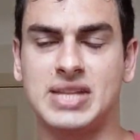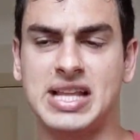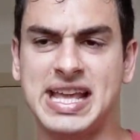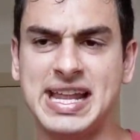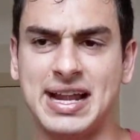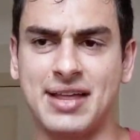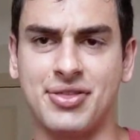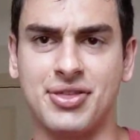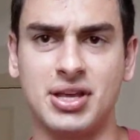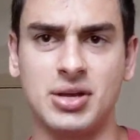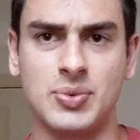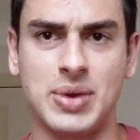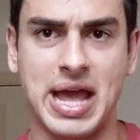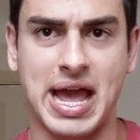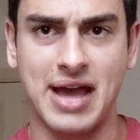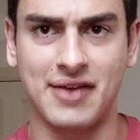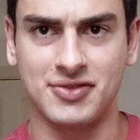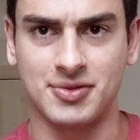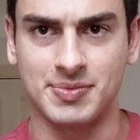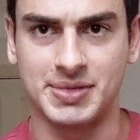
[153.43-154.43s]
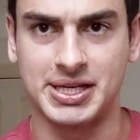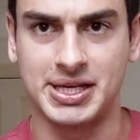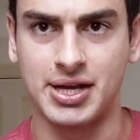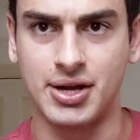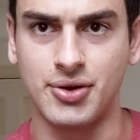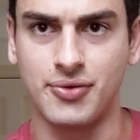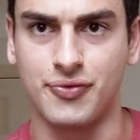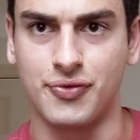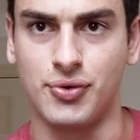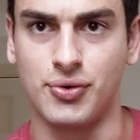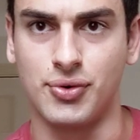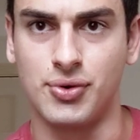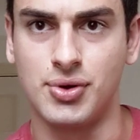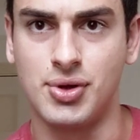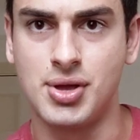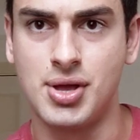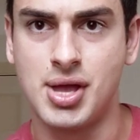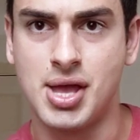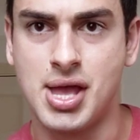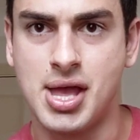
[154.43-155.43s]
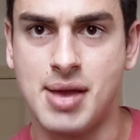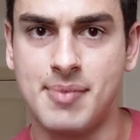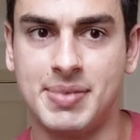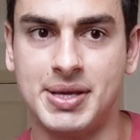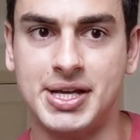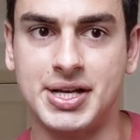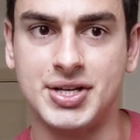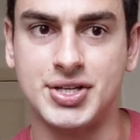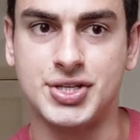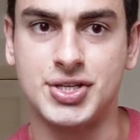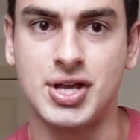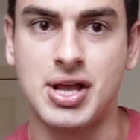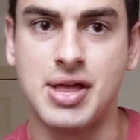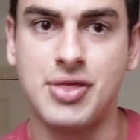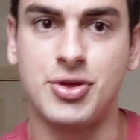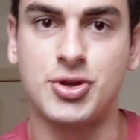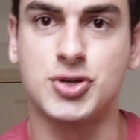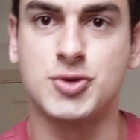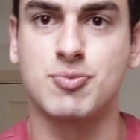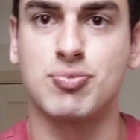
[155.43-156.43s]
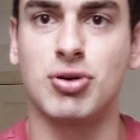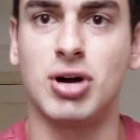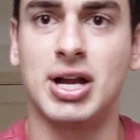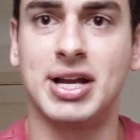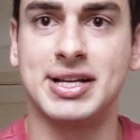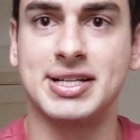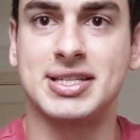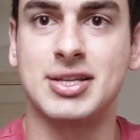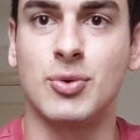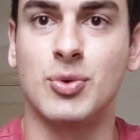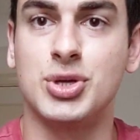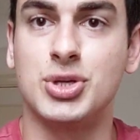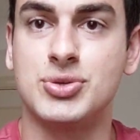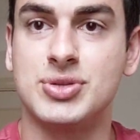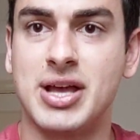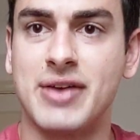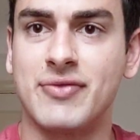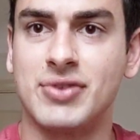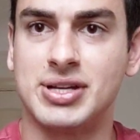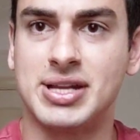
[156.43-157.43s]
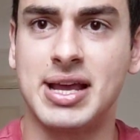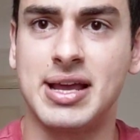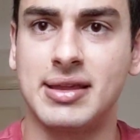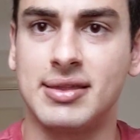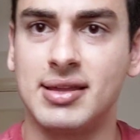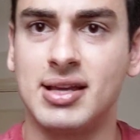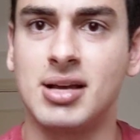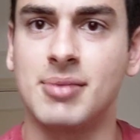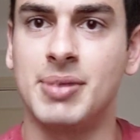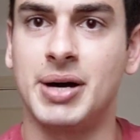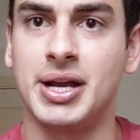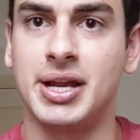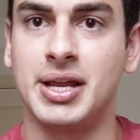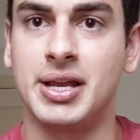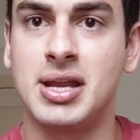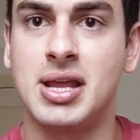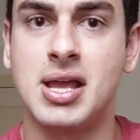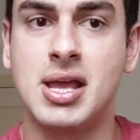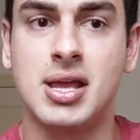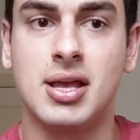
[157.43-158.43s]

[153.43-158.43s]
And I think we have to be careful because there's products that we use every day. Think about it